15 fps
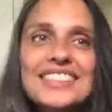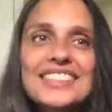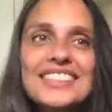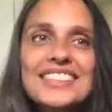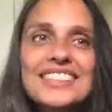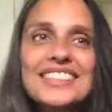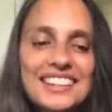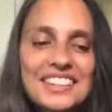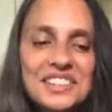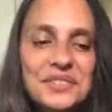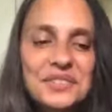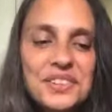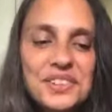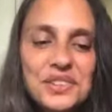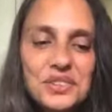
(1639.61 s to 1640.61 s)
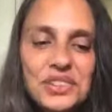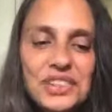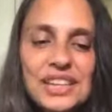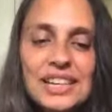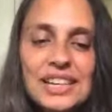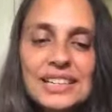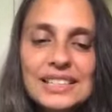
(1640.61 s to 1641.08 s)
and it just feels
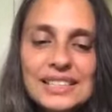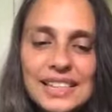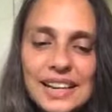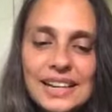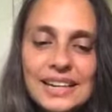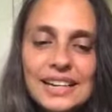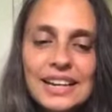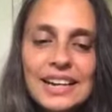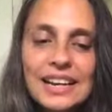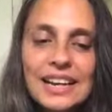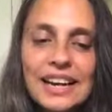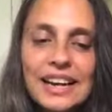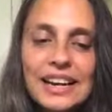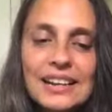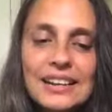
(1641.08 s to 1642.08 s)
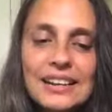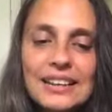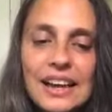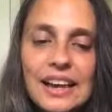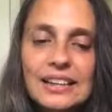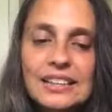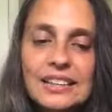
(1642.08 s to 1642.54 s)
really exciting, and
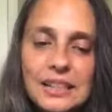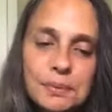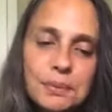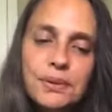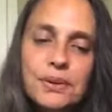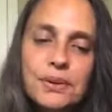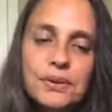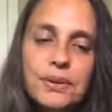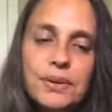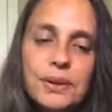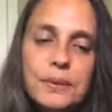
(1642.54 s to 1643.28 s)
a deeper